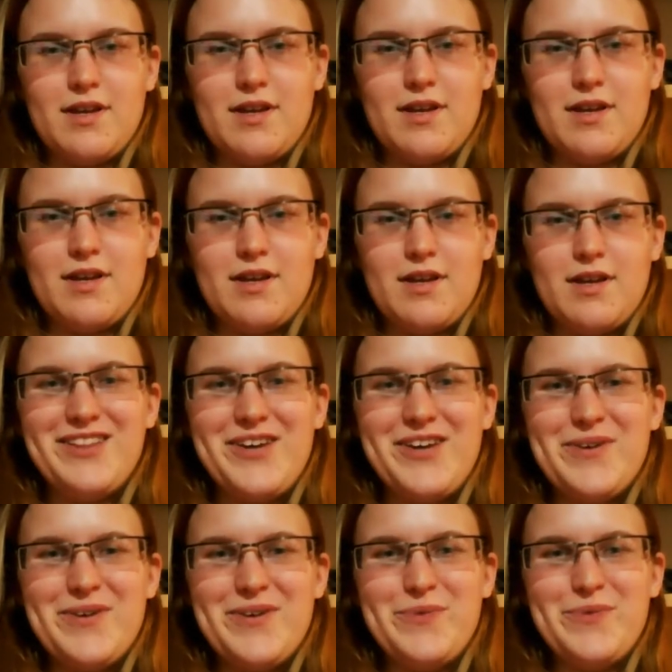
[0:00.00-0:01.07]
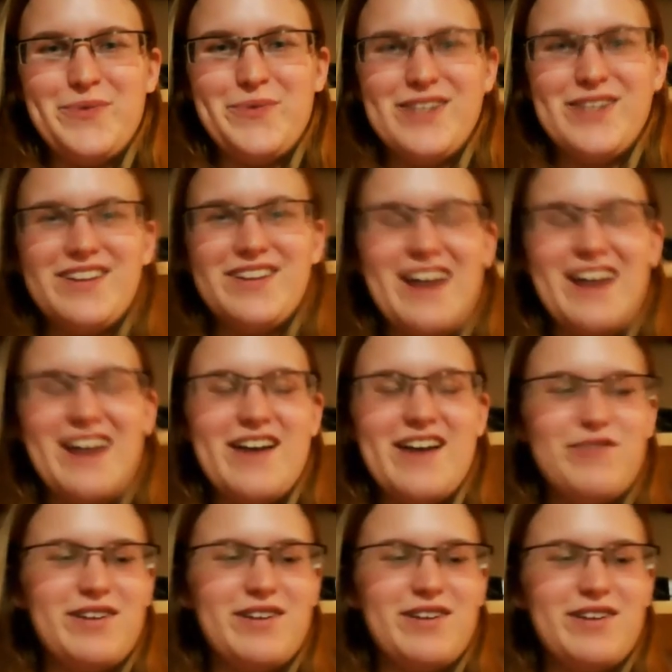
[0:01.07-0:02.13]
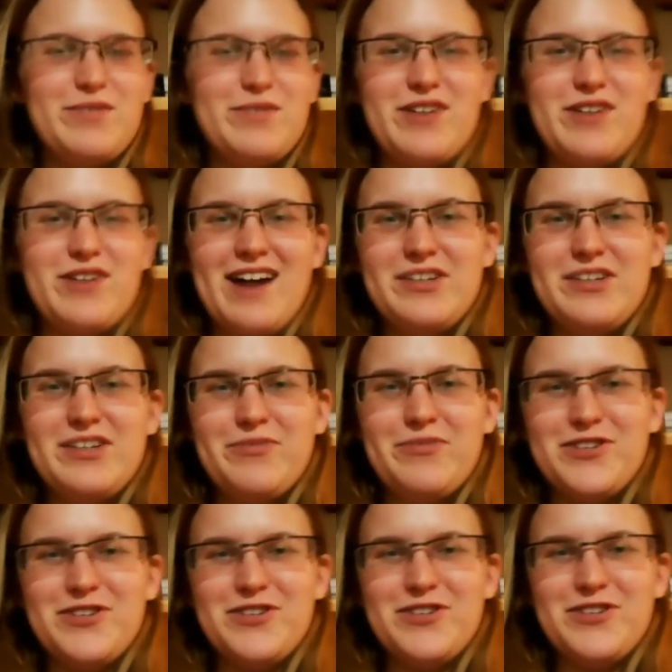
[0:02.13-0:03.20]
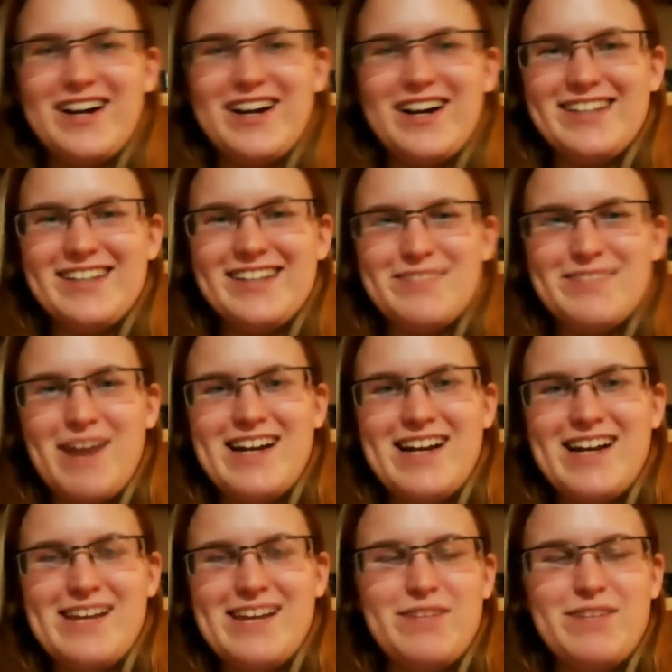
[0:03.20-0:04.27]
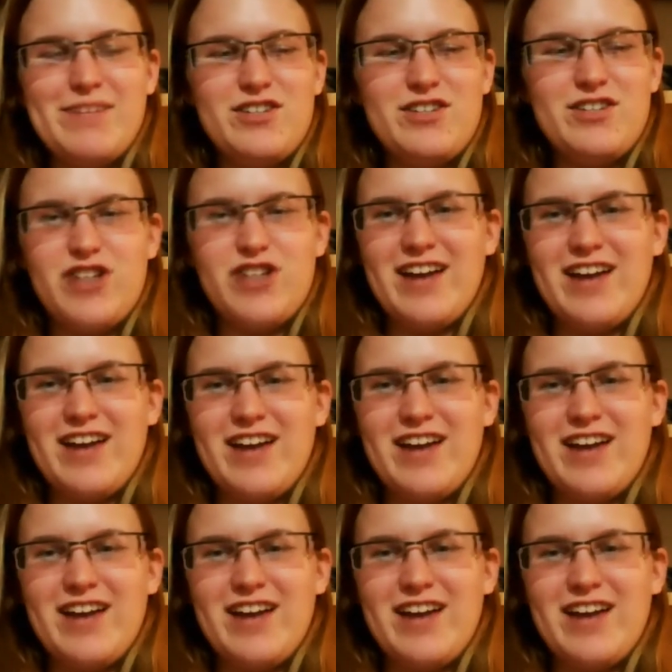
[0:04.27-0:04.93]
Hello, and we are live. Welcome to iTunes for Tourettes. My name is Shane.